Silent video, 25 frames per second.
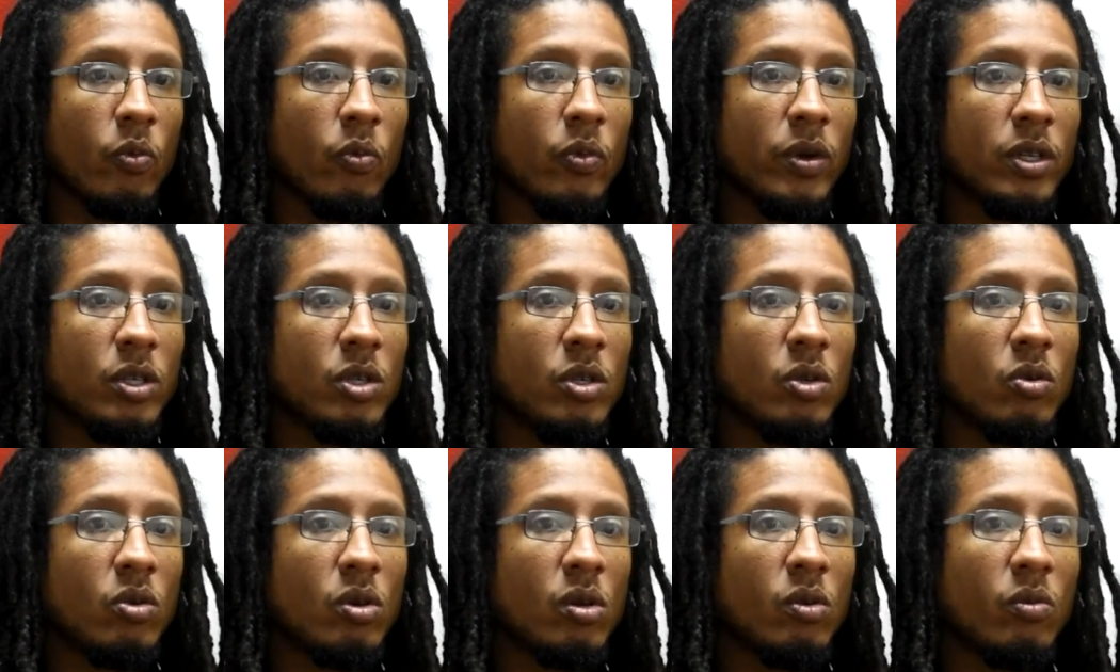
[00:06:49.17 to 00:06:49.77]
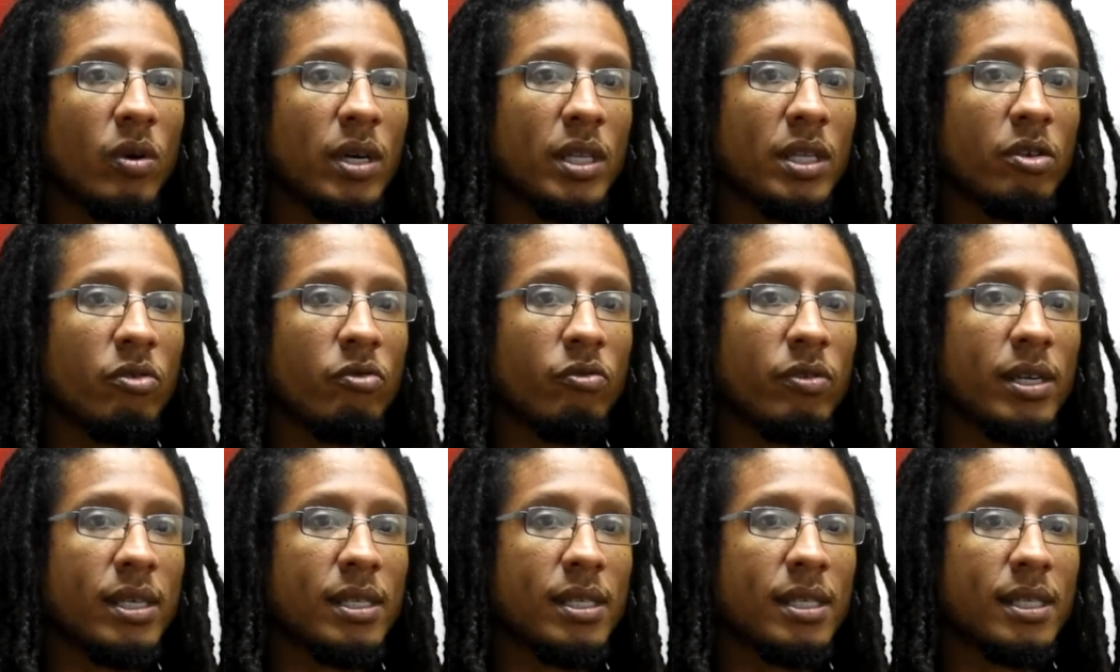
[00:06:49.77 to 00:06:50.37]
We don't want
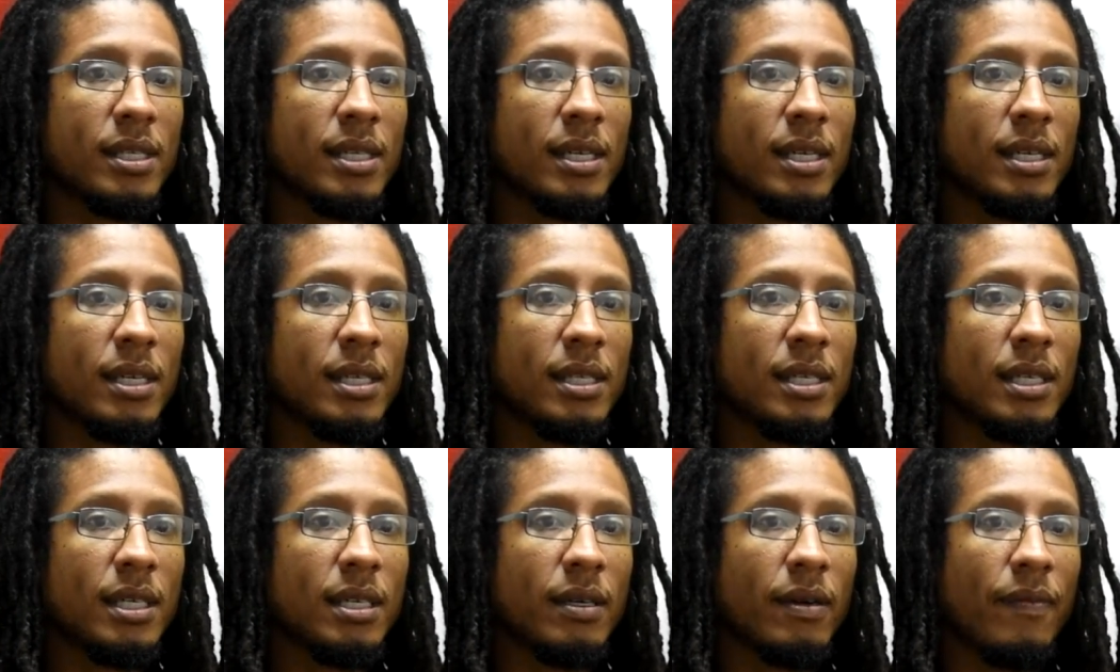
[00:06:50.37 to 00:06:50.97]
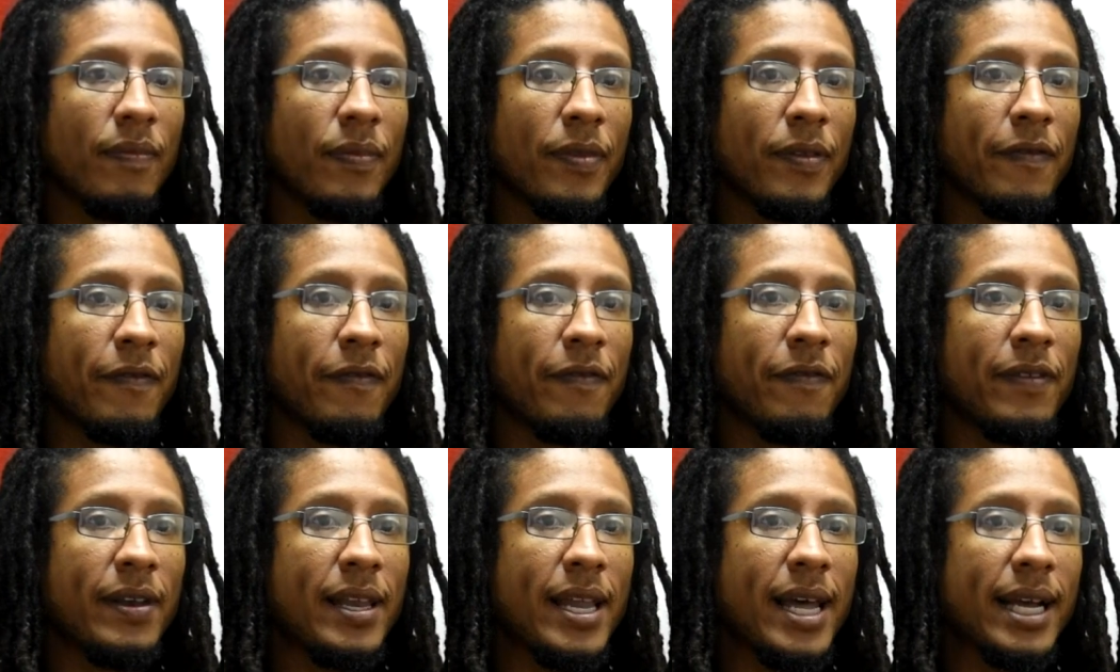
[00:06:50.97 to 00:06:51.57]
the wrist to
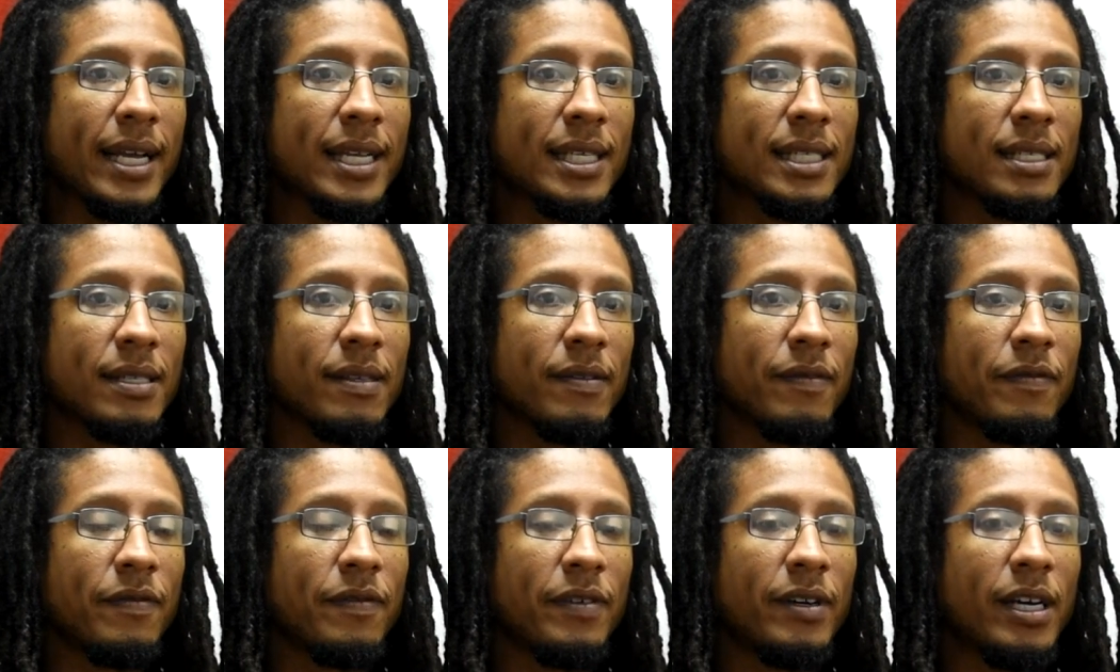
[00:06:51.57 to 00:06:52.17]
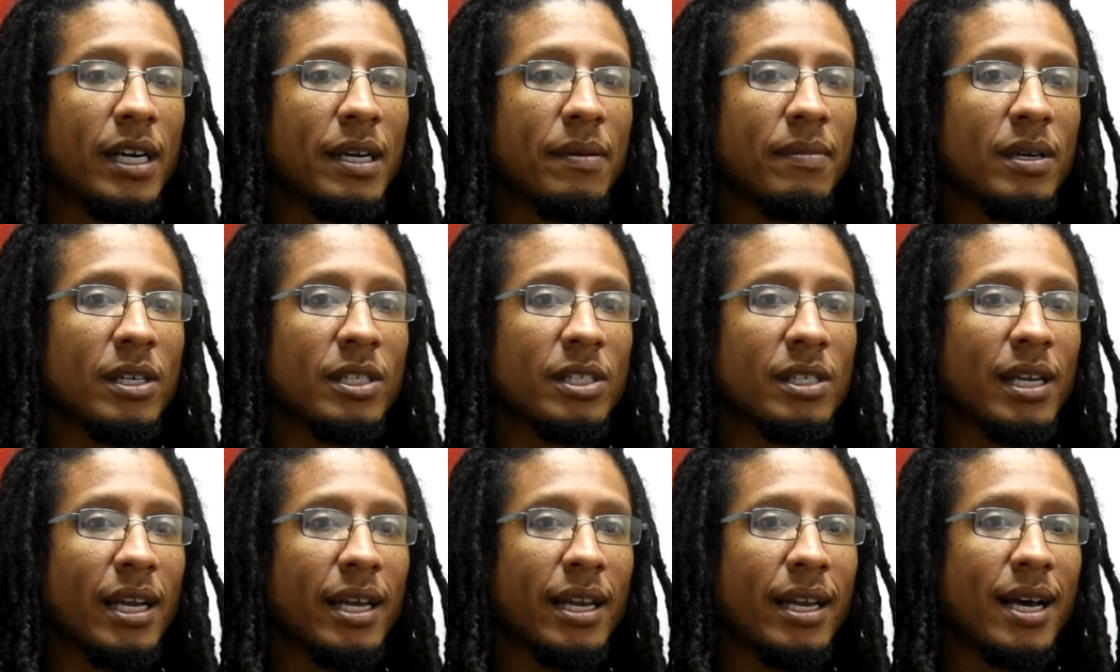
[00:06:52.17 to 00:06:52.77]
flex very
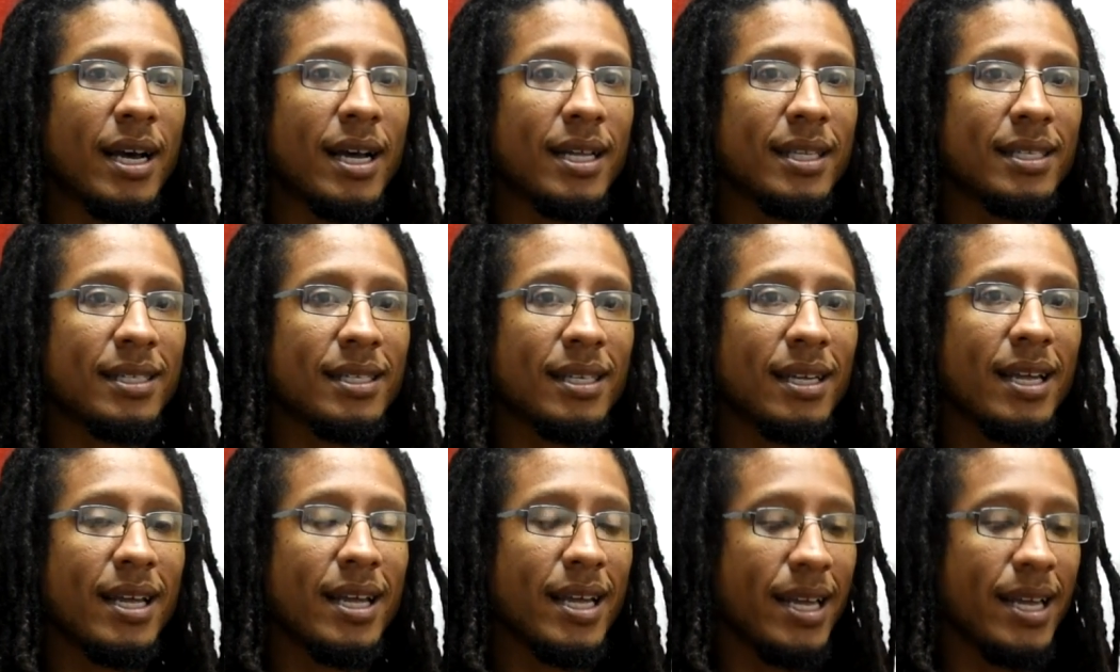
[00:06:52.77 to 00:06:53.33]
much like that.